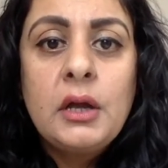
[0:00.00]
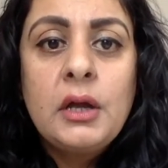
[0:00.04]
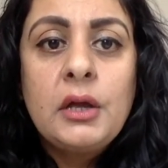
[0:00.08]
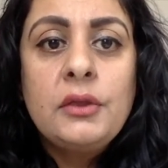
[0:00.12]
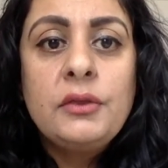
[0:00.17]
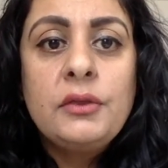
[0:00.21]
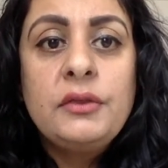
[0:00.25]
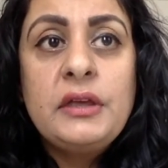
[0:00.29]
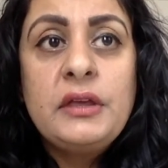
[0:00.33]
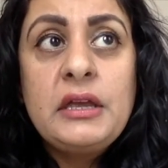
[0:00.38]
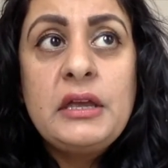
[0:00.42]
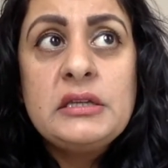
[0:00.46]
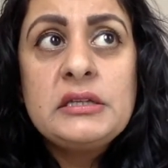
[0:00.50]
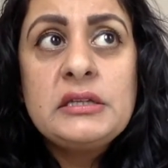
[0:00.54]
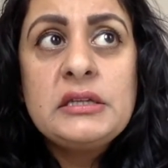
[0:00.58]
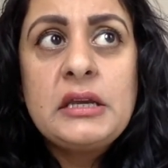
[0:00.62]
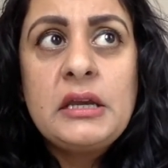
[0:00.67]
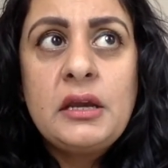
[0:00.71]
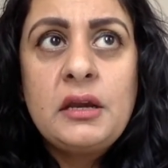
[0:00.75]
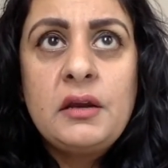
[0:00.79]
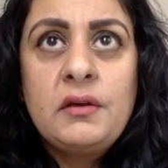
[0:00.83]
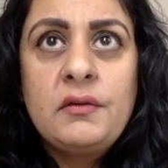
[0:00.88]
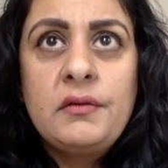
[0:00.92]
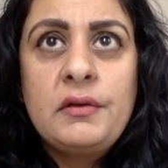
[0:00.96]
These
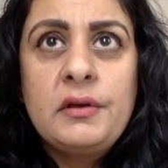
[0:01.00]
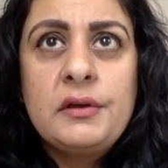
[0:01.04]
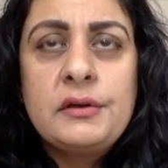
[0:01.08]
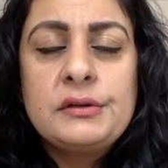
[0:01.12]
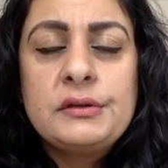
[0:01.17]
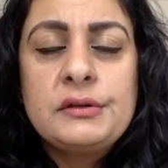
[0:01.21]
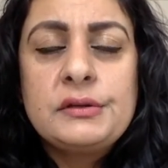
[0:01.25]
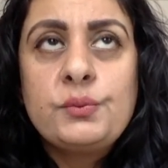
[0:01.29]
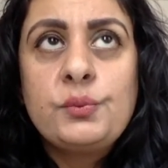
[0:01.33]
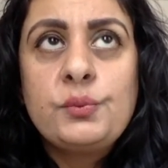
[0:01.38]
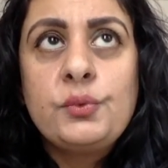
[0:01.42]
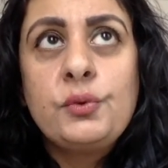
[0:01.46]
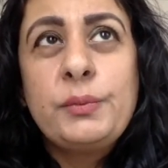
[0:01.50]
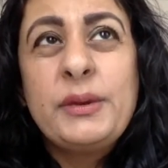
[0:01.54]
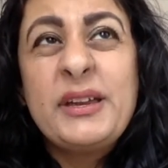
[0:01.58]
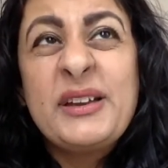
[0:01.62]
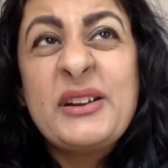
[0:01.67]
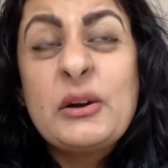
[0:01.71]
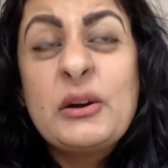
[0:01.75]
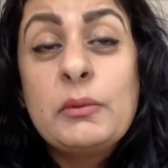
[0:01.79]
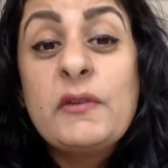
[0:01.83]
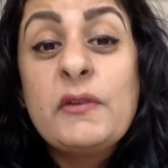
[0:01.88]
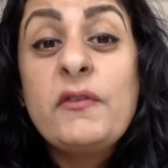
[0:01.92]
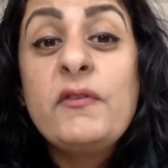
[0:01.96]
areas will
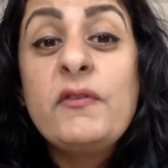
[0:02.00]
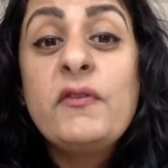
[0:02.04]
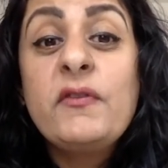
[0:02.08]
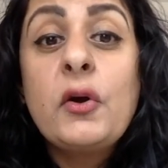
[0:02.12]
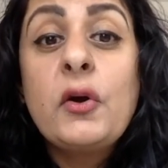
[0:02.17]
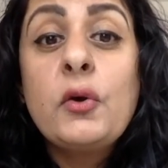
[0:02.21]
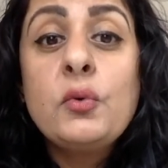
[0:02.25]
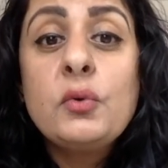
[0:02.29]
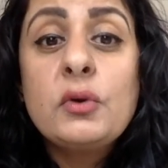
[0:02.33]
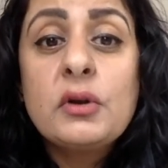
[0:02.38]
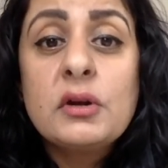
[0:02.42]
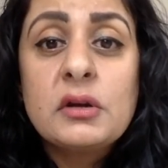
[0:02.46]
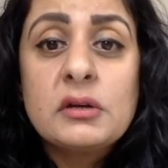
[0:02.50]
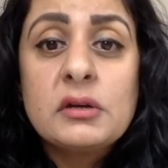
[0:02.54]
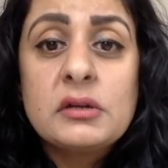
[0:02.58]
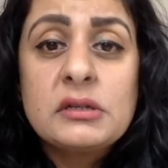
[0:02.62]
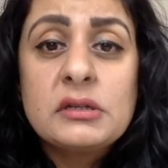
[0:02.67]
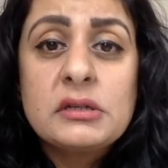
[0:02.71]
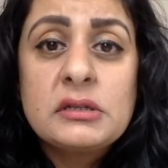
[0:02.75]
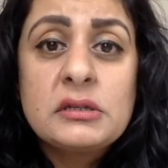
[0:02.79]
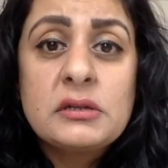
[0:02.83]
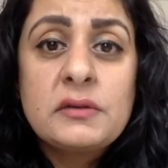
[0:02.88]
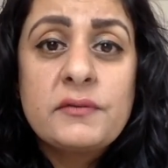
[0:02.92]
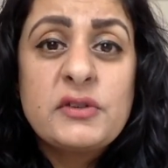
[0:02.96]
become a
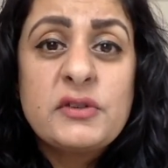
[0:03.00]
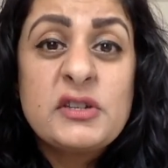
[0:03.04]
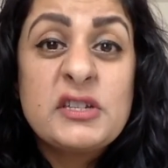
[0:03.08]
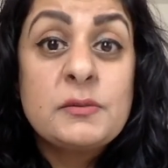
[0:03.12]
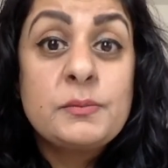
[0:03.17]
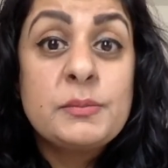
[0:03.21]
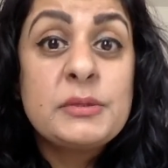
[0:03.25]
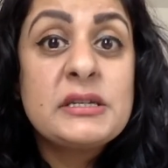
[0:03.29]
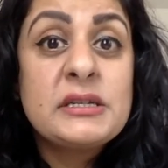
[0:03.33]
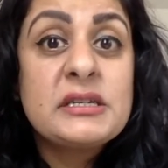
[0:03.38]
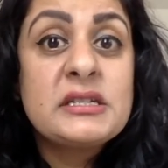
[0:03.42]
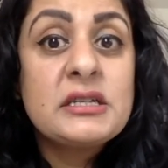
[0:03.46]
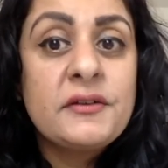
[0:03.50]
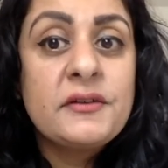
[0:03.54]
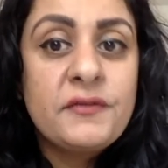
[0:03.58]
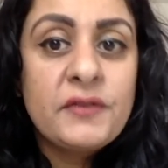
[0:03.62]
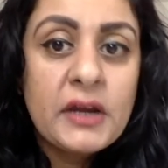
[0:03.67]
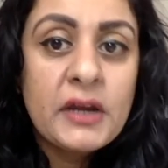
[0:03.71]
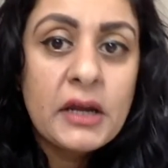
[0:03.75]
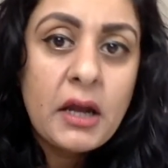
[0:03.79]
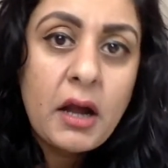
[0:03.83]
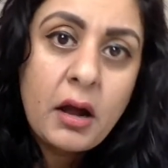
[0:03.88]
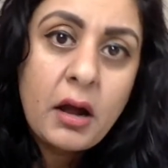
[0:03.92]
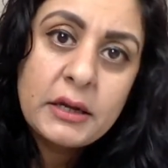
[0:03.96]
focus for
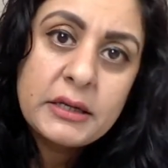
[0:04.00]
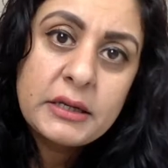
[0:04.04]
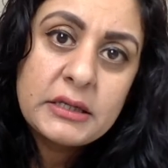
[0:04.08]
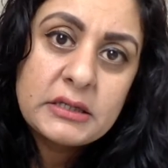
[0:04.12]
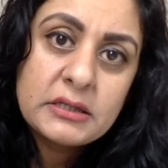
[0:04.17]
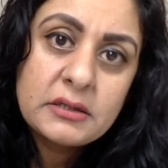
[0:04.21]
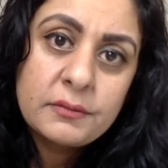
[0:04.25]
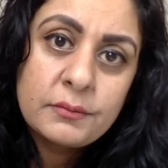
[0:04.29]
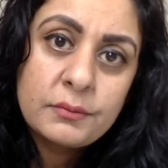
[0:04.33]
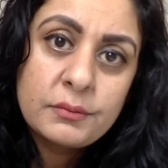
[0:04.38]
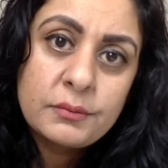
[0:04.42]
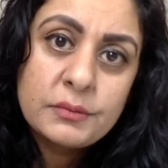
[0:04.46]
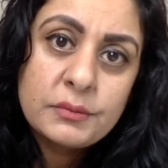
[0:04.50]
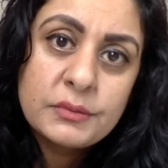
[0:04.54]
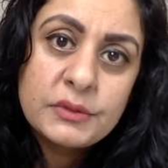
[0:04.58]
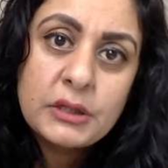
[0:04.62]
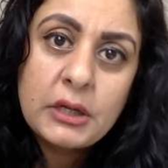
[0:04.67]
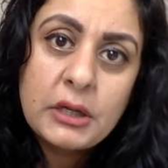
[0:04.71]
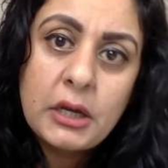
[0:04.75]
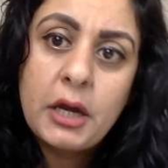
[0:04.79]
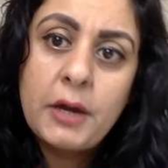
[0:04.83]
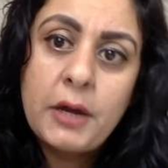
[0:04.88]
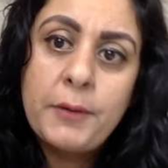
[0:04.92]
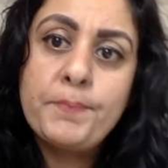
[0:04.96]
specific items,
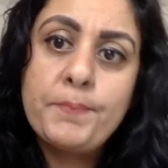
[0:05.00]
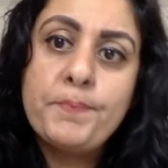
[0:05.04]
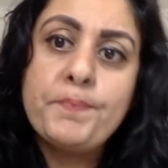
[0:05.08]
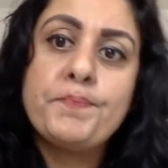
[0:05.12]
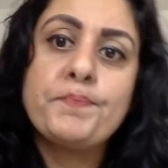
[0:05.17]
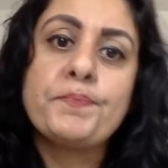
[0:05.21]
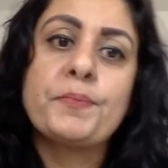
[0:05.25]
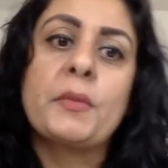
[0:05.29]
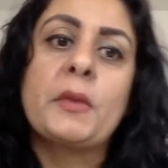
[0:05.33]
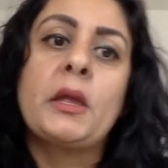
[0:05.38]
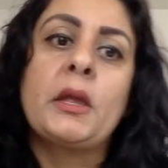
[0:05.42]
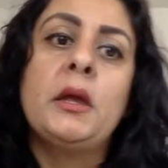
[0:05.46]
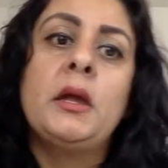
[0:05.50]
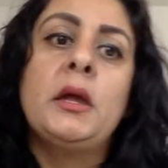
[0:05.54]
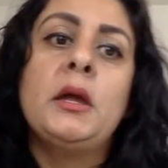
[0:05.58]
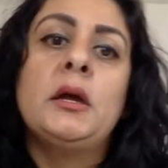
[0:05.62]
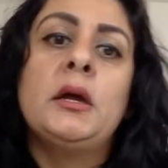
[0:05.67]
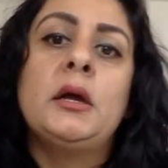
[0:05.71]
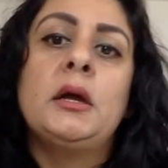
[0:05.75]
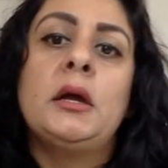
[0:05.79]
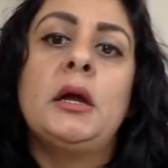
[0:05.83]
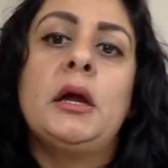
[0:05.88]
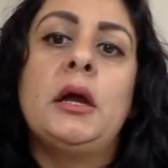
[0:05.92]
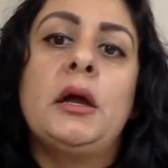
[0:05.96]

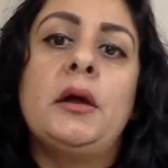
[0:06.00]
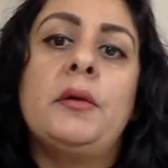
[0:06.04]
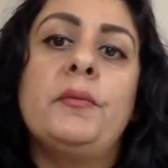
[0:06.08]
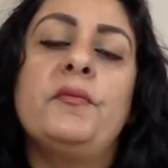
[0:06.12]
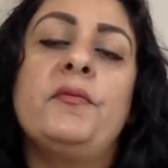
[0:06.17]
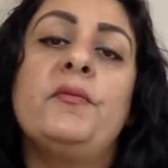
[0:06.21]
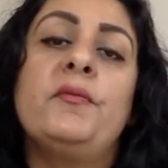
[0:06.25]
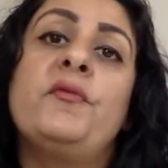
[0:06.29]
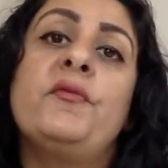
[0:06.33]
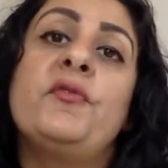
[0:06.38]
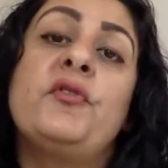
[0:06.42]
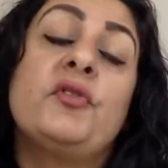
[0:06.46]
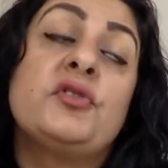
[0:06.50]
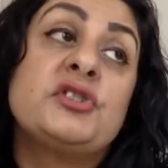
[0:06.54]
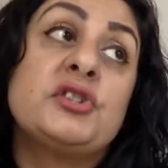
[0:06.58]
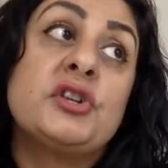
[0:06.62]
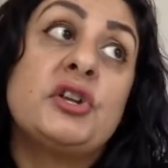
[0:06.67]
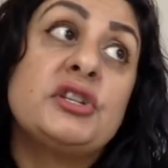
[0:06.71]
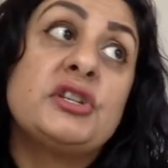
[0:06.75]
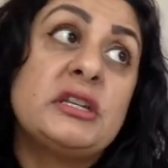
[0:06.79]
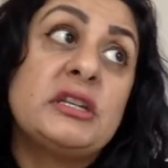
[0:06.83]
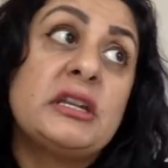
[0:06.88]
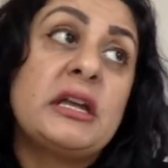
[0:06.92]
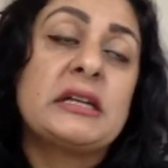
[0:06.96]
for
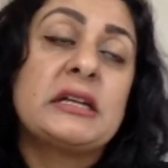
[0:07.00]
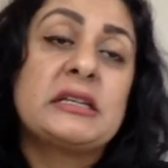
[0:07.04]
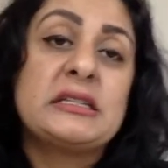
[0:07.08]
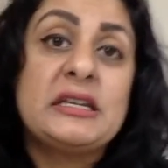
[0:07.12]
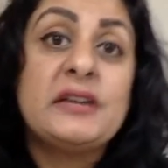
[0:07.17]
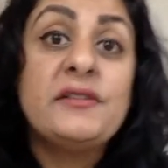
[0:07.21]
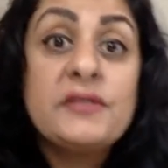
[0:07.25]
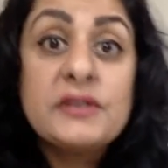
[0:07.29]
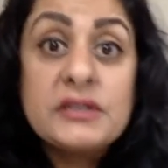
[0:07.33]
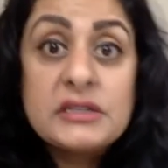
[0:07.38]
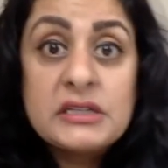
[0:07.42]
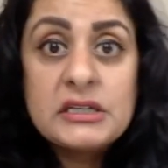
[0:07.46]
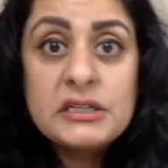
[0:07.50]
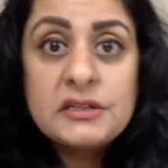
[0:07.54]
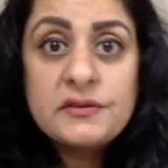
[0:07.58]
certain activities.